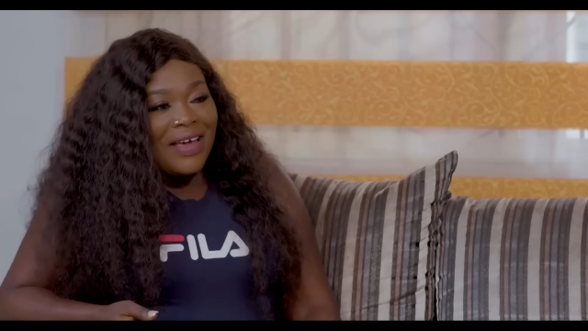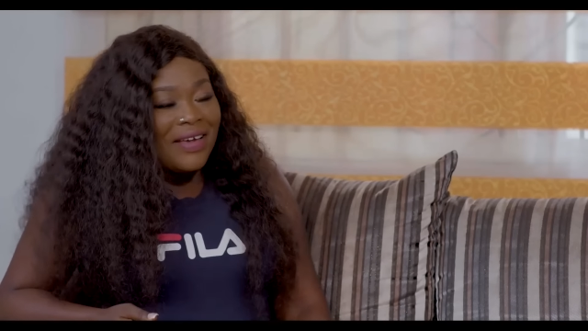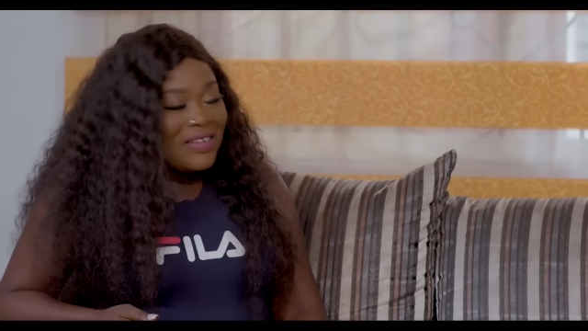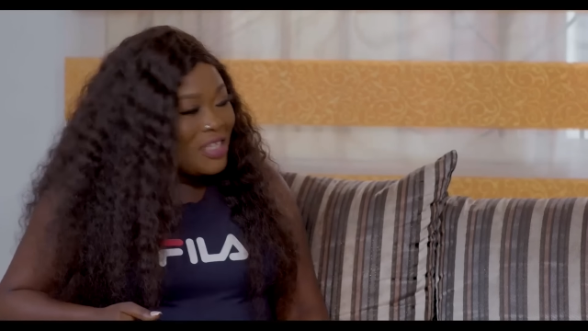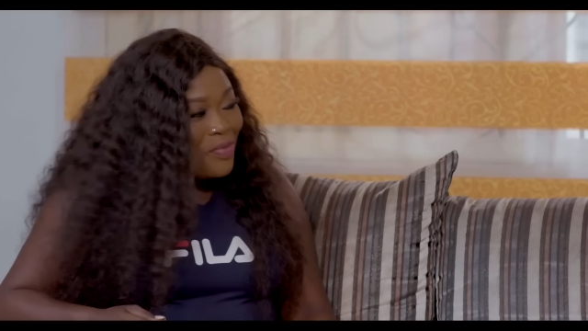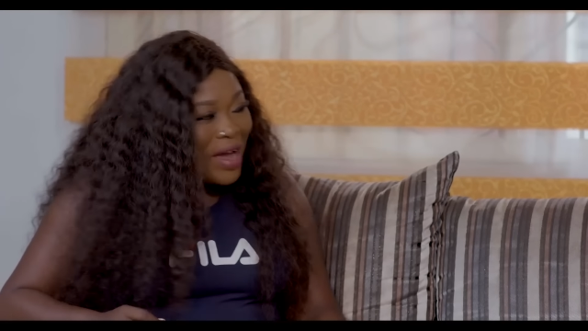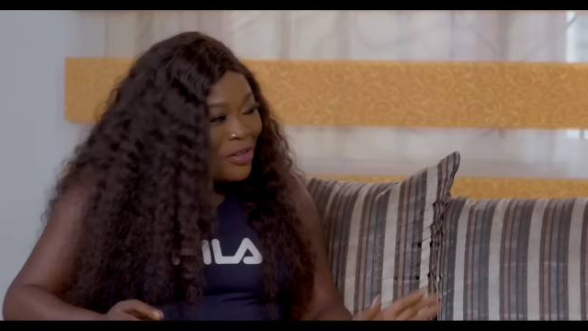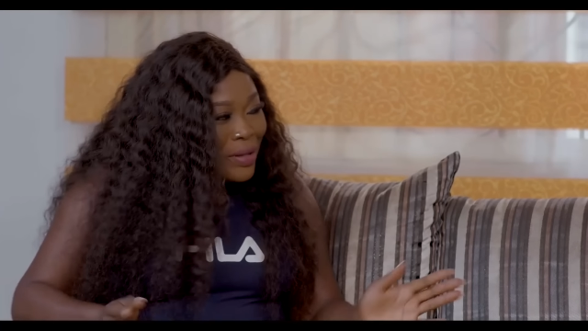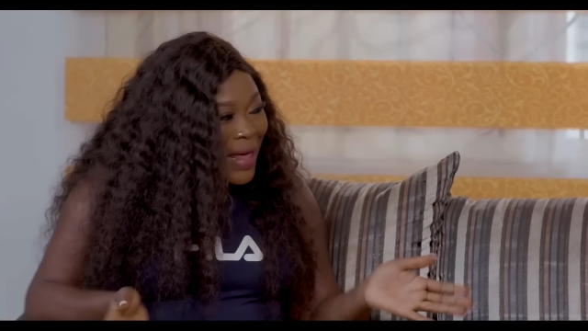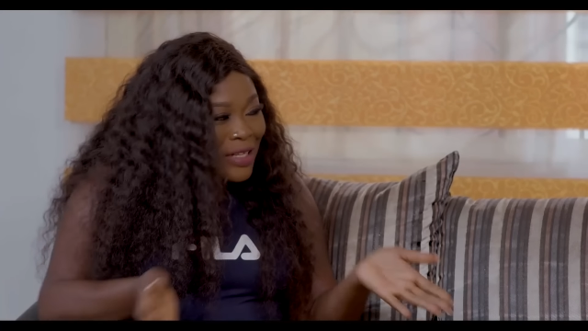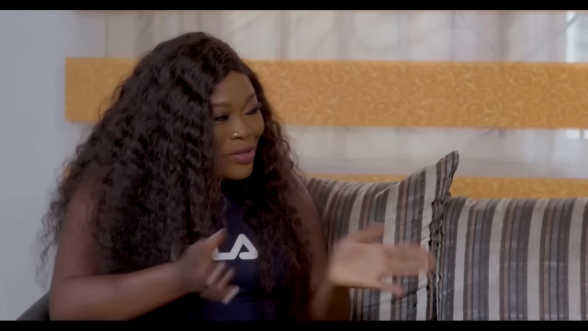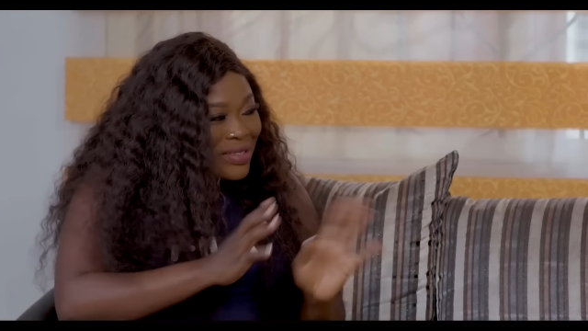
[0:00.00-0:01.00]
You see why I don't
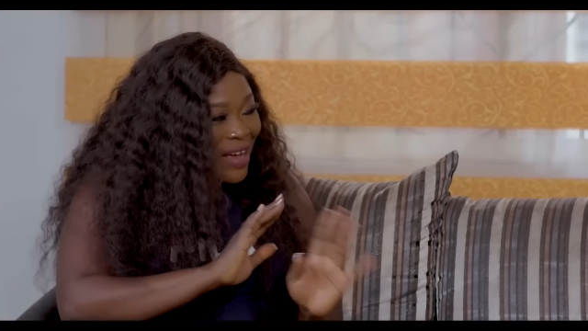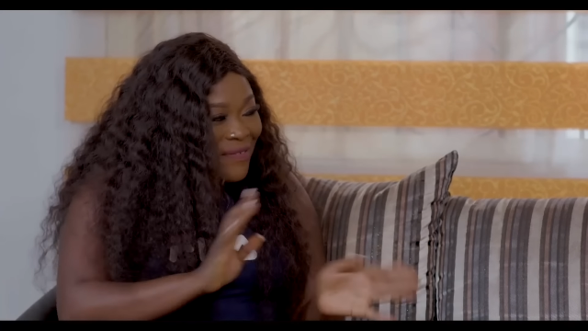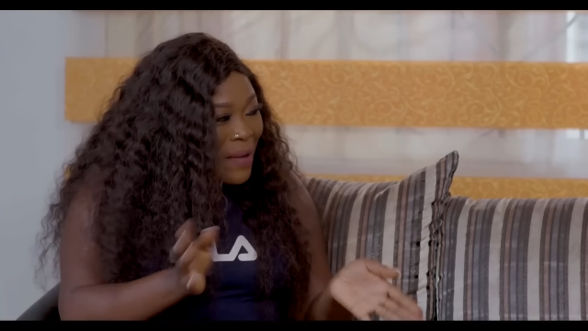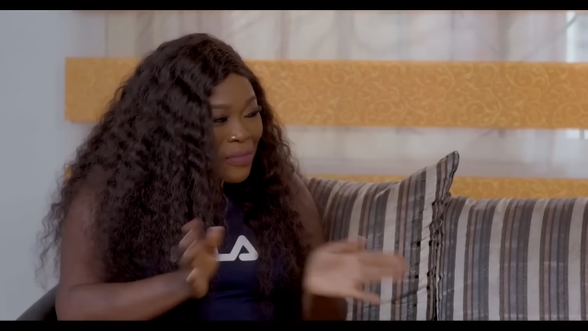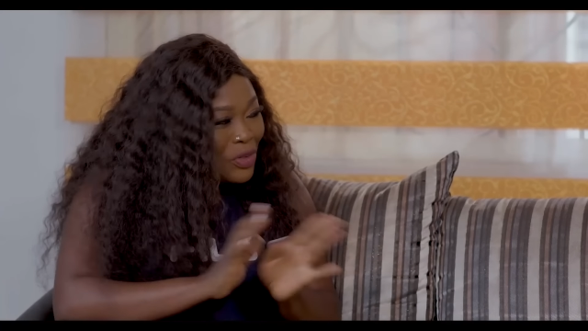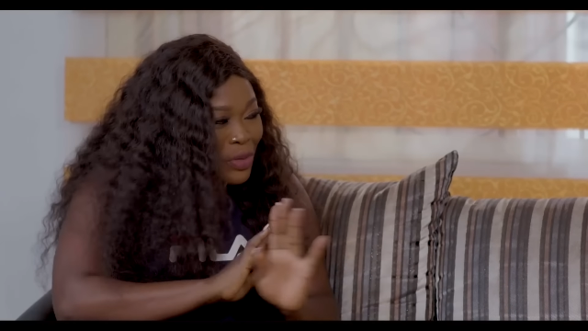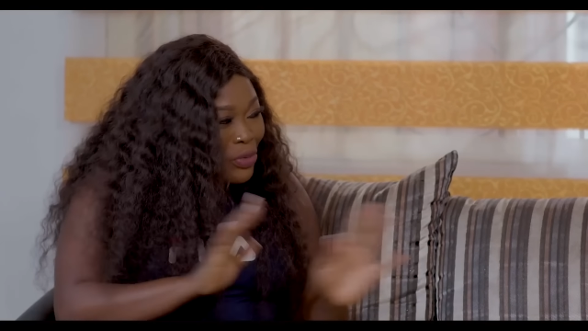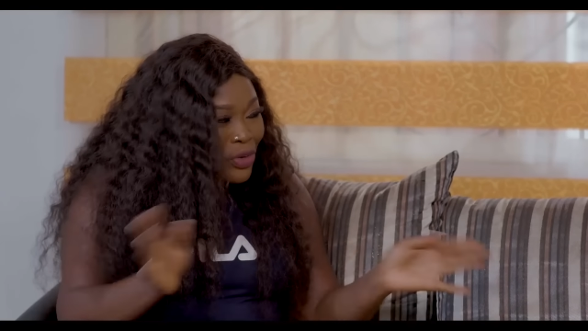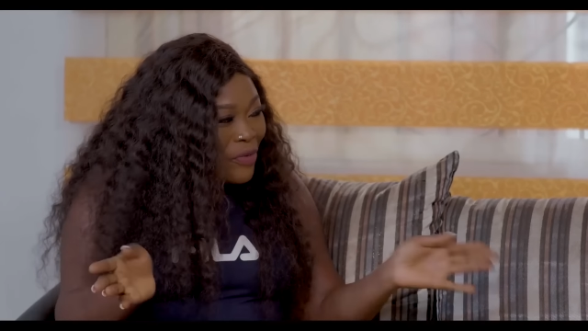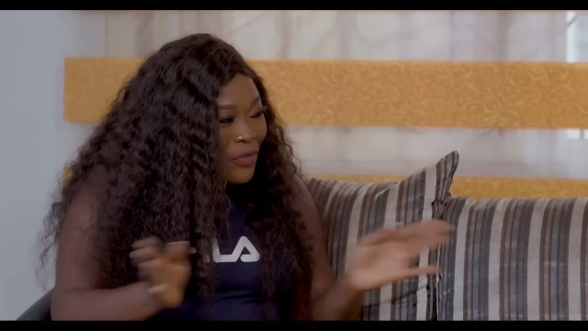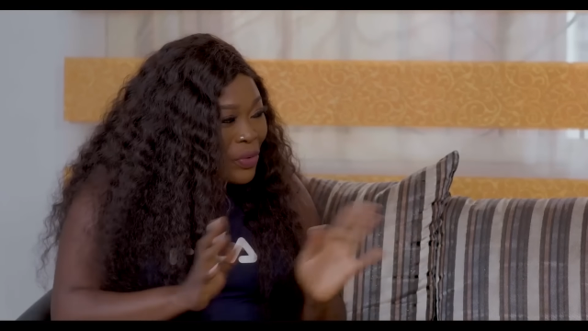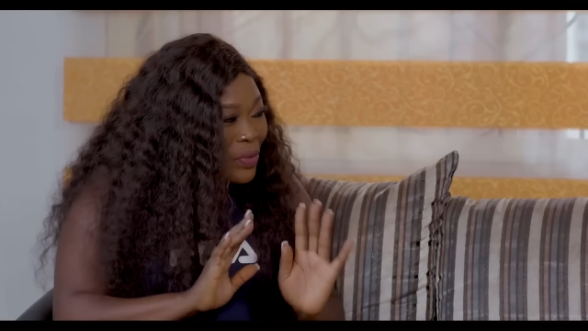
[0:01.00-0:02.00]
like to interfere between both
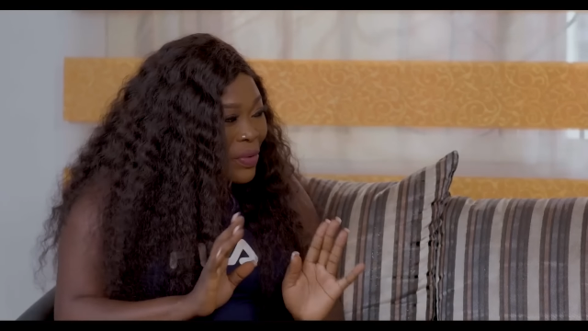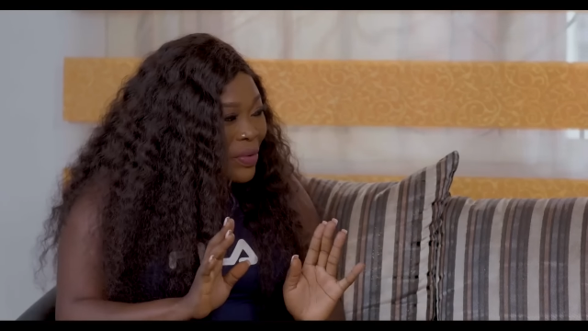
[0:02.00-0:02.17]
of you?